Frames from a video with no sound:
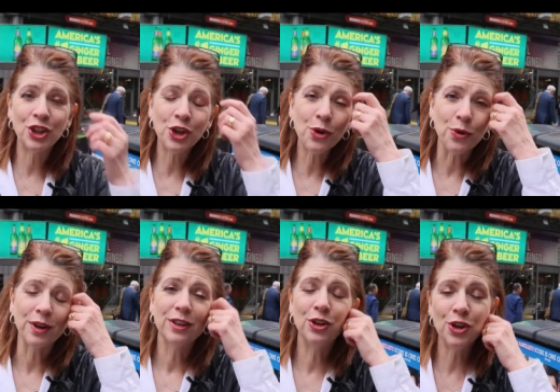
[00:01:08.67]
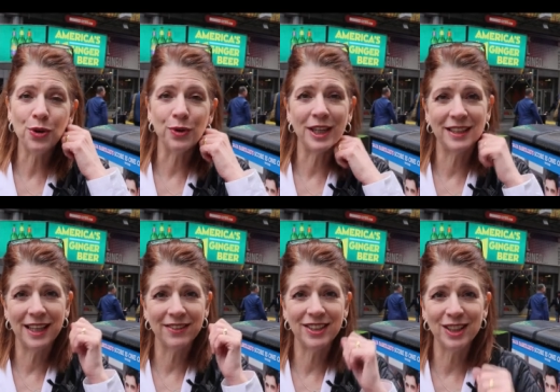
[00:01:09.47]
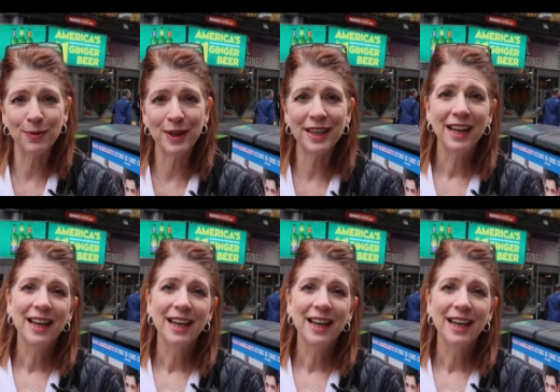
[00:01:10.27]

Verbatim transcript: two new ETFs this week